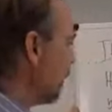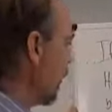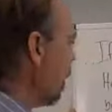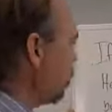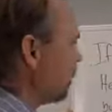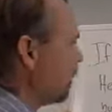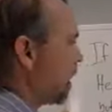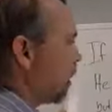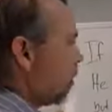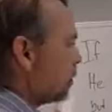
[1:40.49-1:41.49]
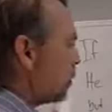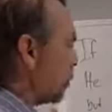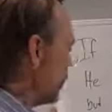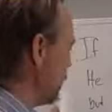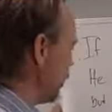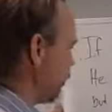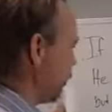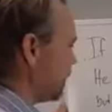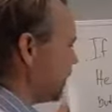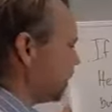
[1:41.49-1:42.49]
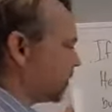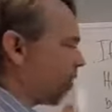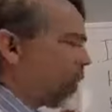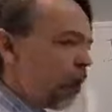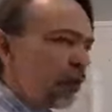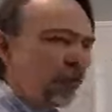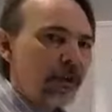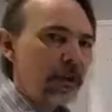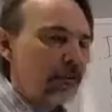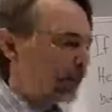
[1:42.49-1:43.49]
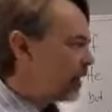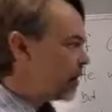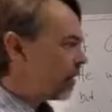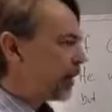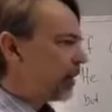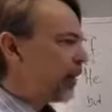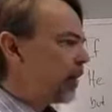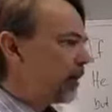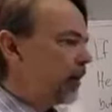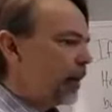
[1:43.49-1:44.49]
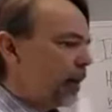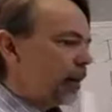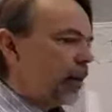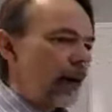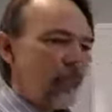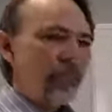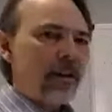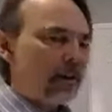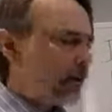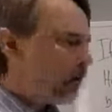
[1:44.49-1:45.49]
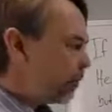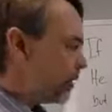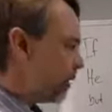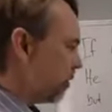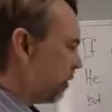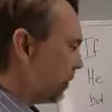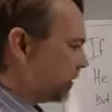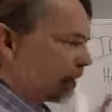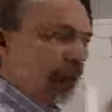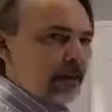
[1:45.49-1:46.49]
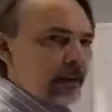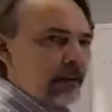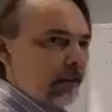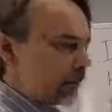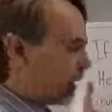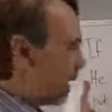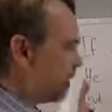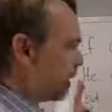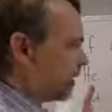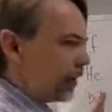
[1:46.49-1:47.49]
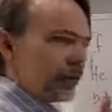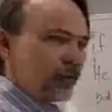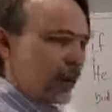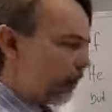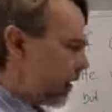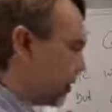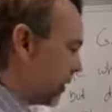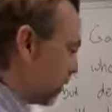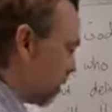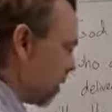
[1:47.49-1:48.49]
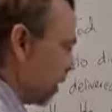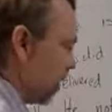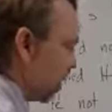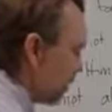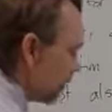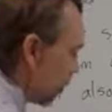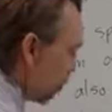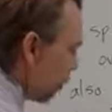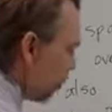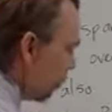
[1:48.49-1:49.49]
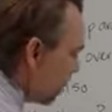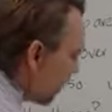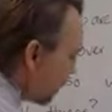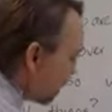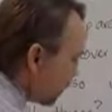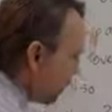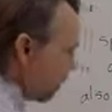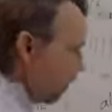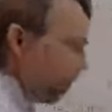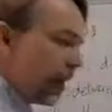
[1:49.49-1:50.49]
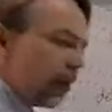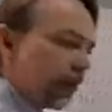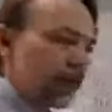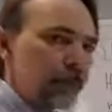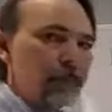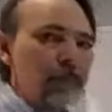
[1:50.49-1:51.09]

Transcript: How will he not also with him freely give us all things? Is he talking about everything, or what's the context here? The context here is salvation. So who gave us faith?